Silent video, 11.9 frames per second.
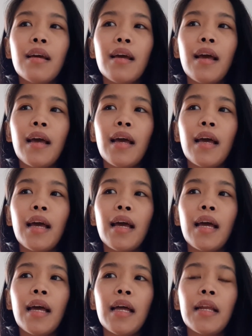
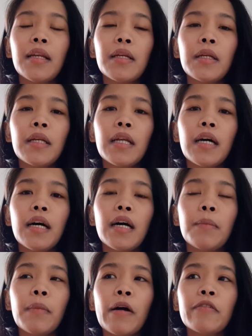and
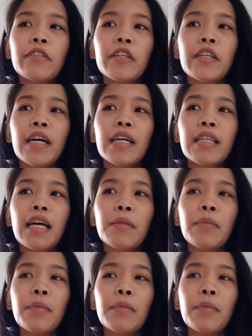after that I'll